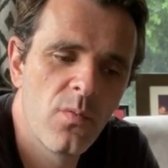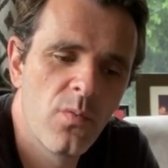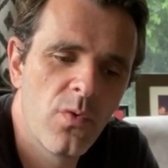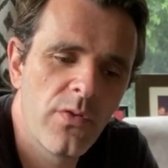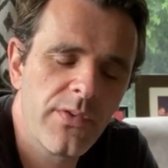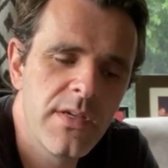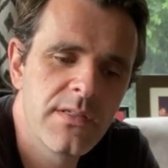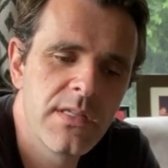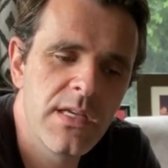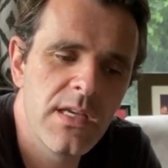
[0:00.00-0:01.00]
what is
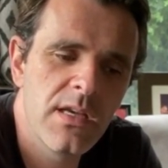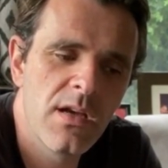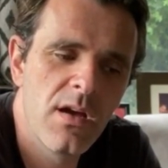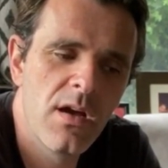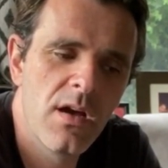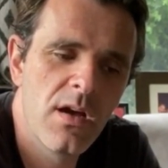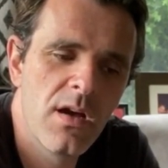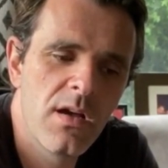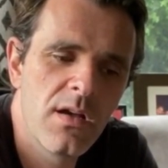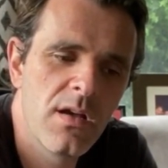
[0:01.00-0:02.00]
the
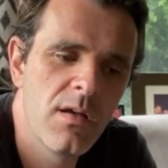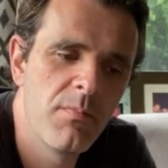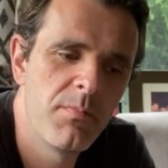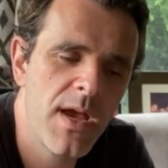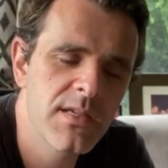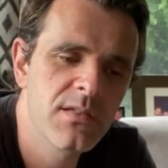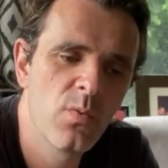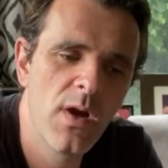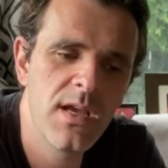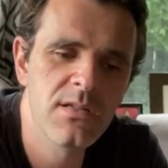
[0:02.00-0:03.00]
best
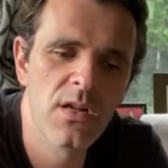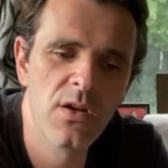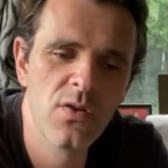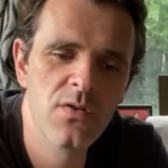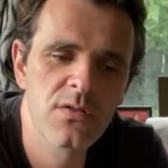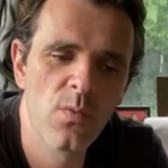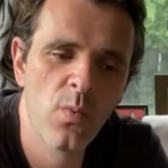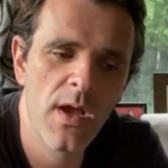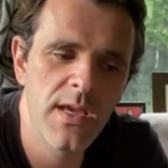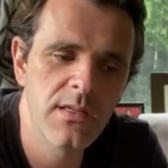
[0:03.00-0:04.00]
way to lose
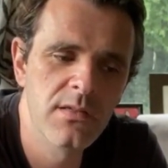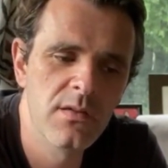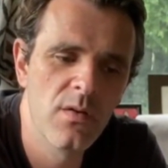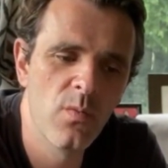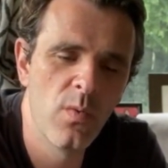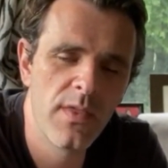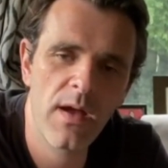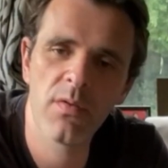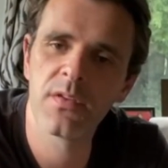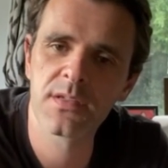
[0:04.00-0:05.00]
weight
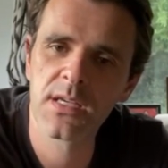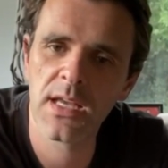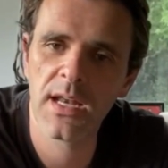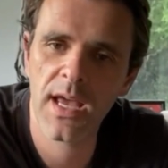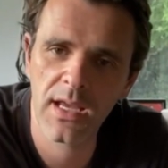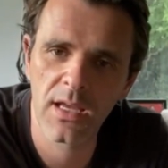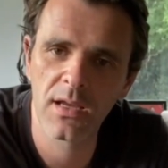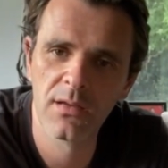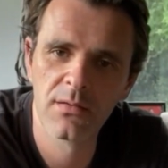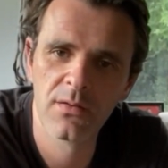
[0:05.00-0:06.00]
without the skin hanging
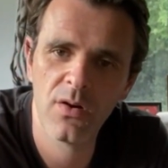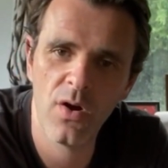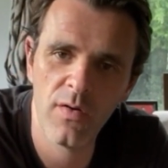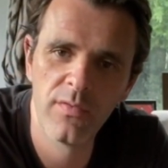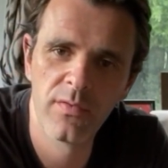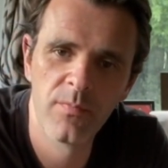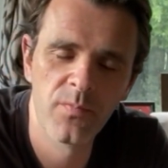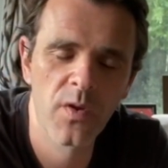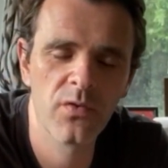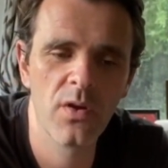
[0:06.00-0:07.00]
off.
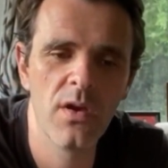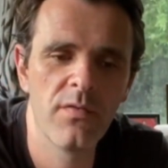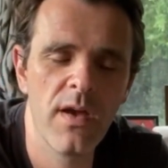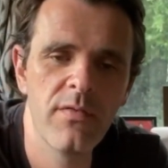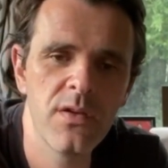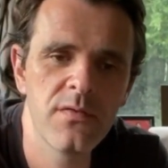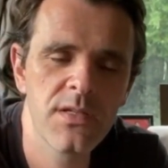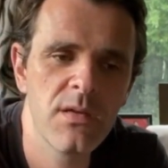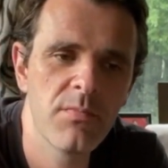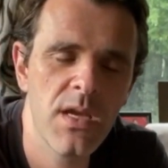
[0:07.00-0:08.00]
So if ever you've
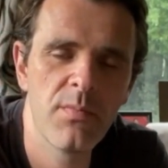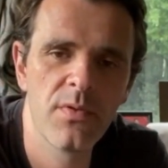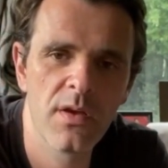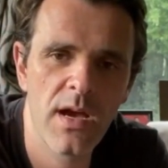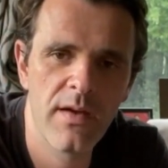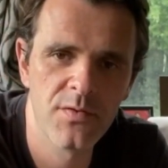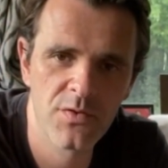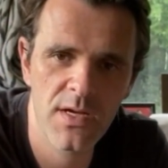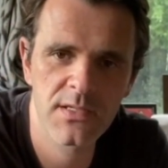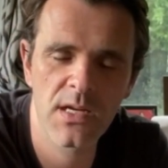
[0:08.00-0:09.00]
seen people that have
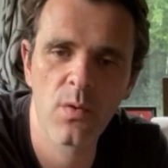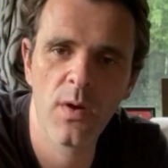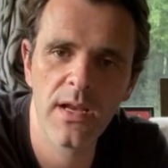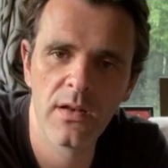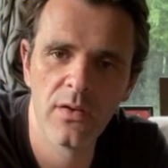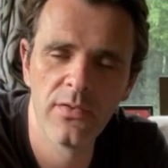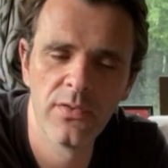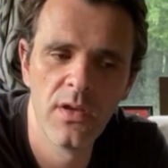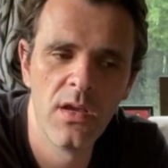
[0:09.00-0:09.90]
drastic weight loss,